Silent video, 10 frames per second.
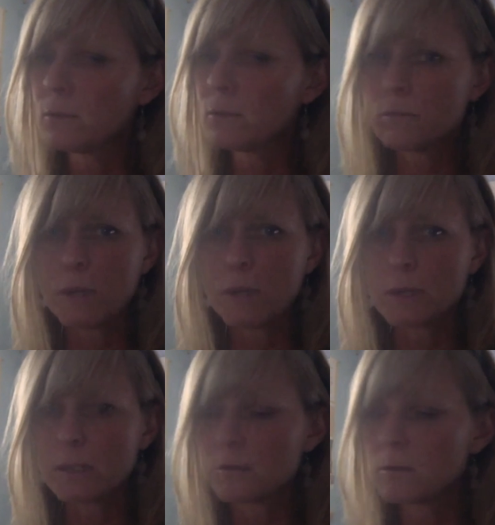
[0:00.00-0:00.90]
you'll be able
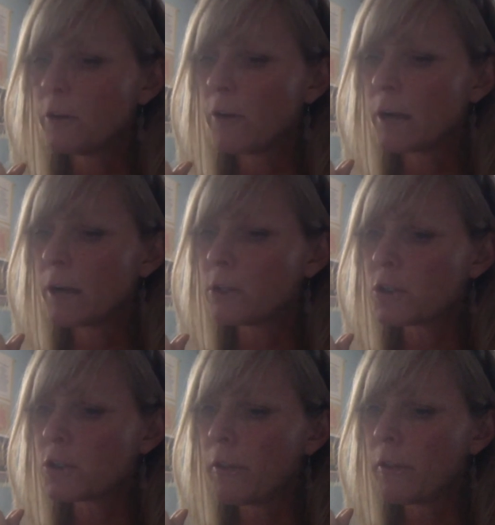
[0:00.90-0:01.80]
to interact with each
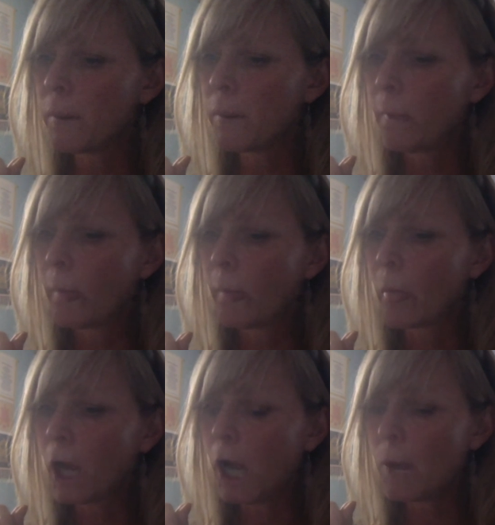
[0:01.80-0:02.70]
other.
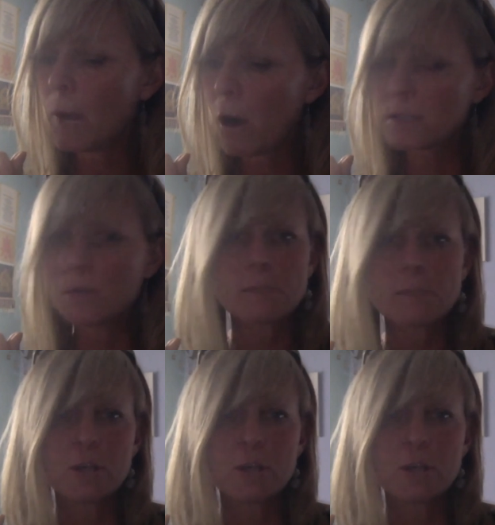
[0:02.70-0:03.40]
Also submit